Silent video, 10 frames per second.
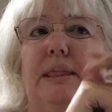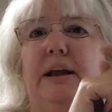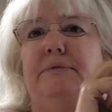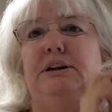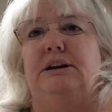
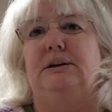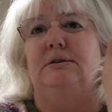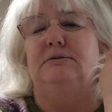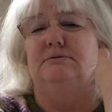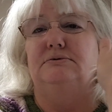let me
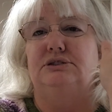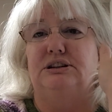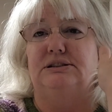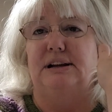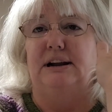
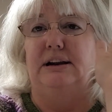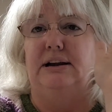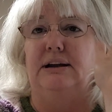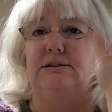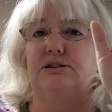just say it
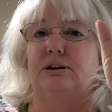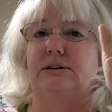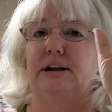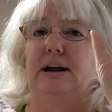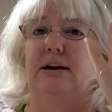again. So I
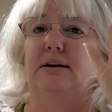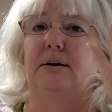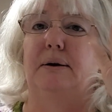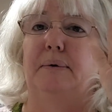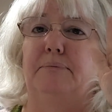take
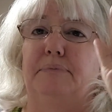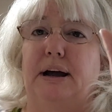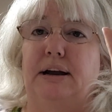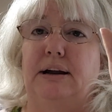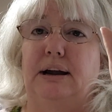
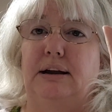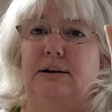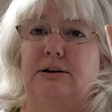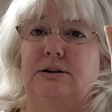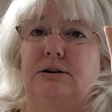my
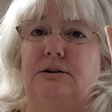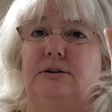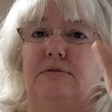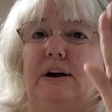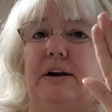gauge
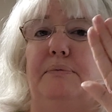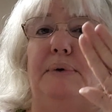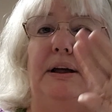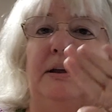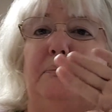divided
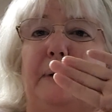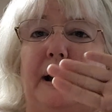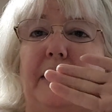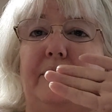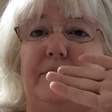by the
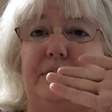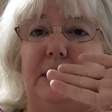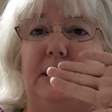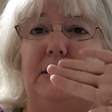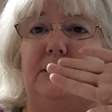pattern
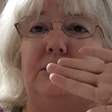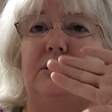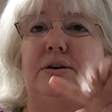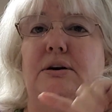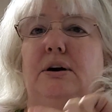
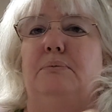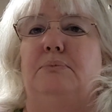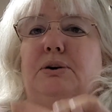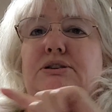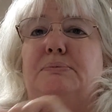gauge
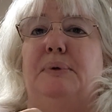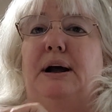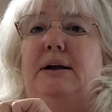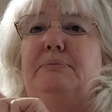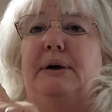
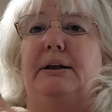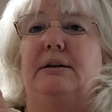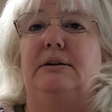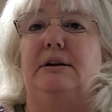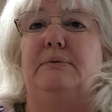multiplied by
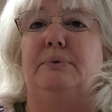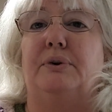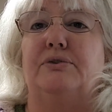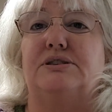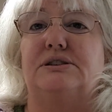the number
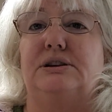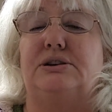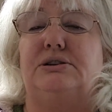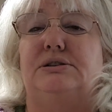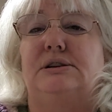of
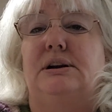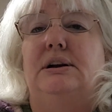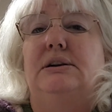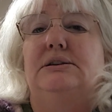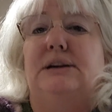stitches
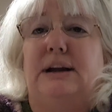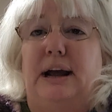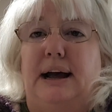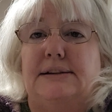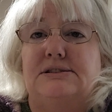to
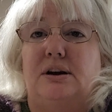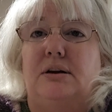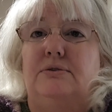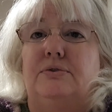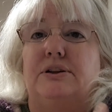cast
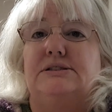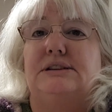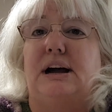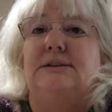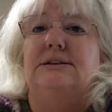on for the
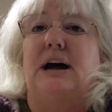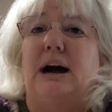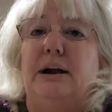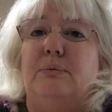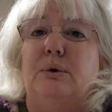size
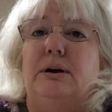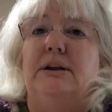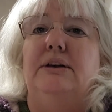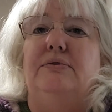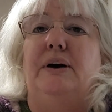I want
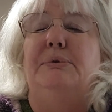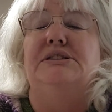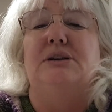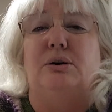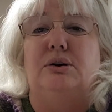if I
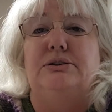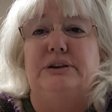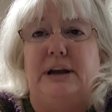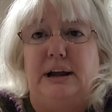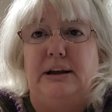was on
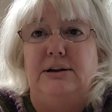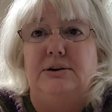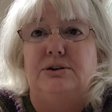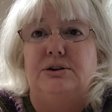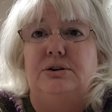
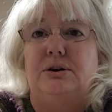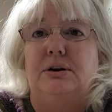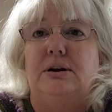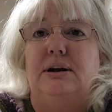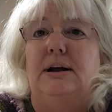gauge.
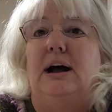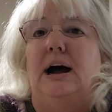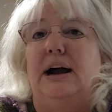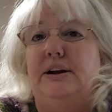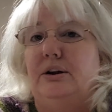
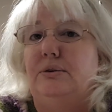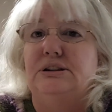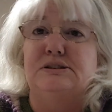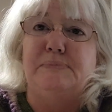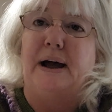I know
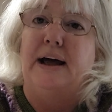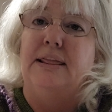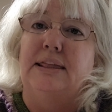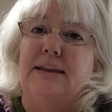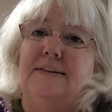it's math,